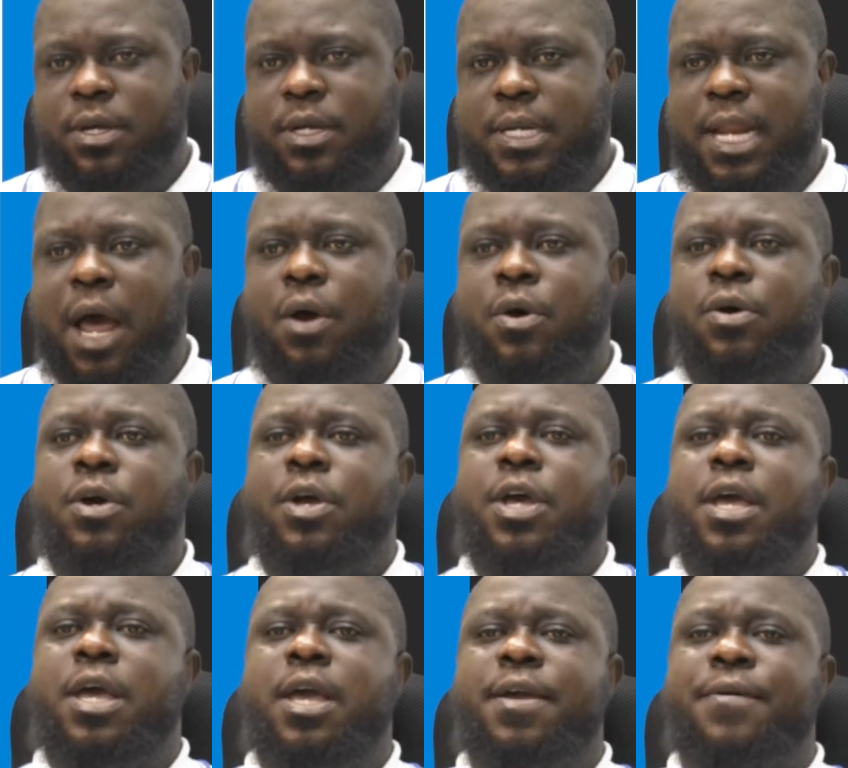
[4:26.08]
Now,
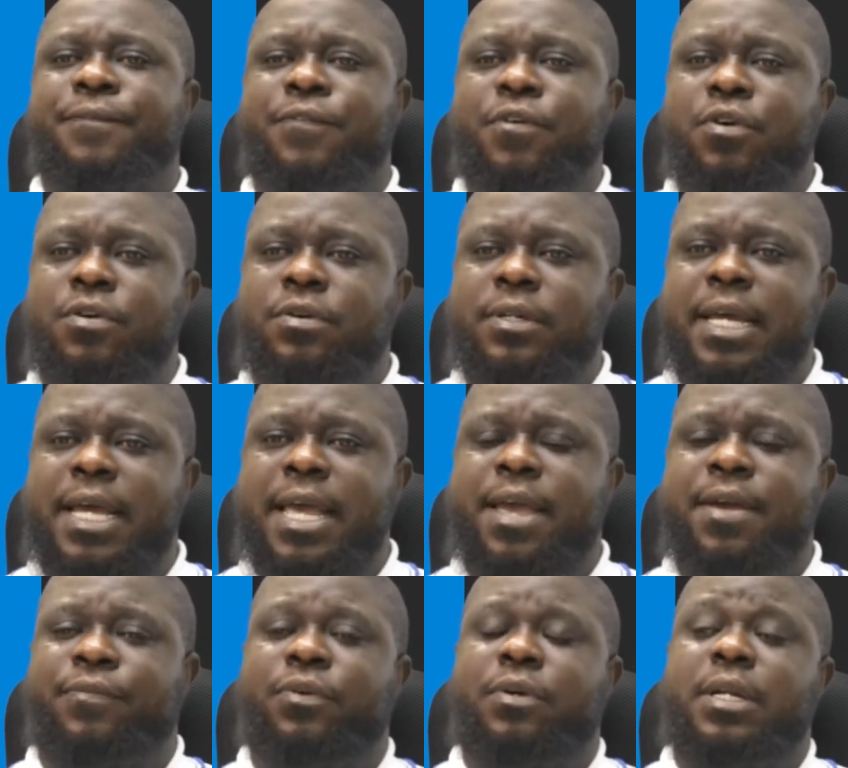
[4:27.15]
even
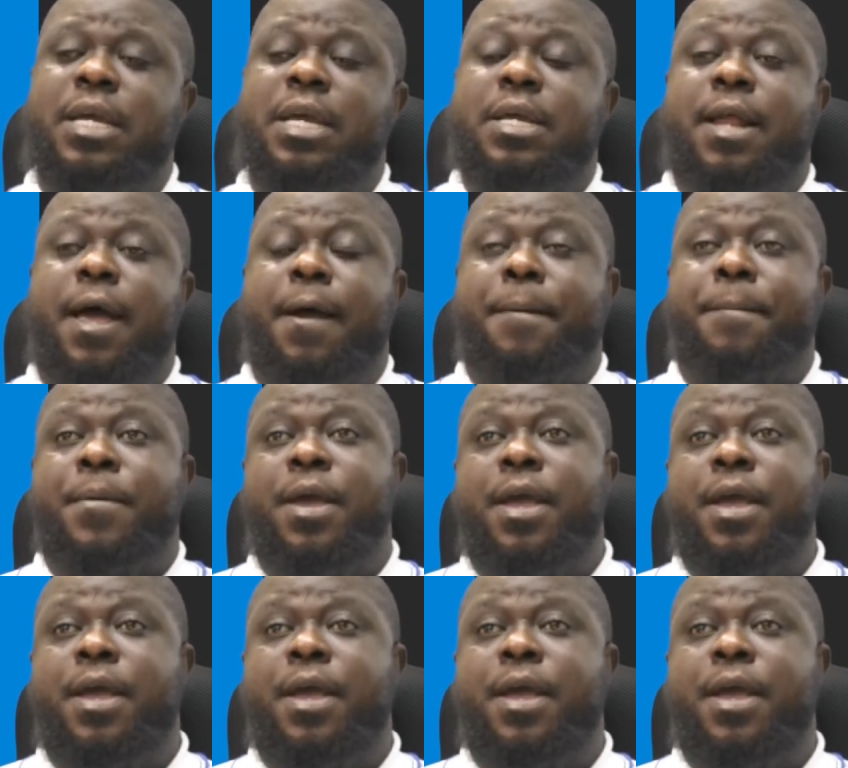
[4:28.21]
even in um,